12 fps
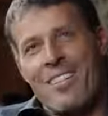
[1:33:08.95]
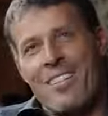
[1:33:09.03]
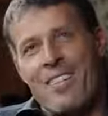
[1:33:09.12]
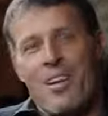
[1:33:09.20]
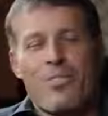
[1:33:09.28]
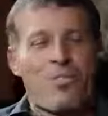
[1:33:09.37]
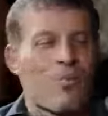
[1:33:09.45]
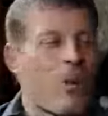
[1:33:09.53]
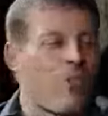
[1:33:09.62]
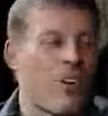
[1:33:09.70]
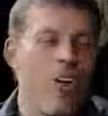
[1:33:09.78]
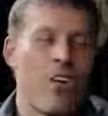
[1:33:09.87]

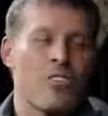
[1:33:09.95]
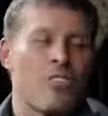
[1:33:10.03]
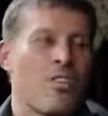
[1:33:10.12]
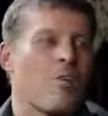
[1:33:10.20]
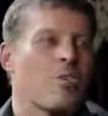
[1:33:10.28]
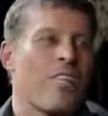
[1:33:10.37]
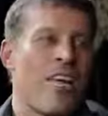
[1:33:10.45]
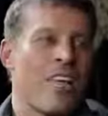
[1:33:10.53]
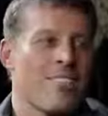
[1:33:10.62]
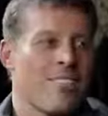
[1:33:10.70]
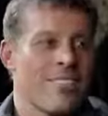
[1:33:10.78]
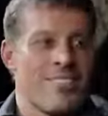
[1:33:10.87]
$1,200 in those
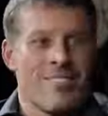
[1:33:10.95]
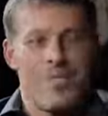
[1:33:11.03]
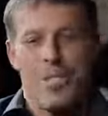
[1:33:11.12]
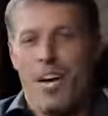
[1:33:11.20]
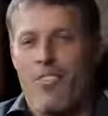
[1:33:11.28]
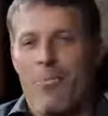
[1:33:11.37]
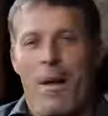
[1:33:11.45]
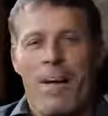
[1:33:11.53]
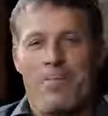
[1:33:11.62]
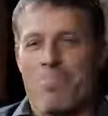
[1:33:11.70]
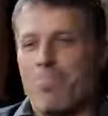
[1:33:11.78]
days would cover my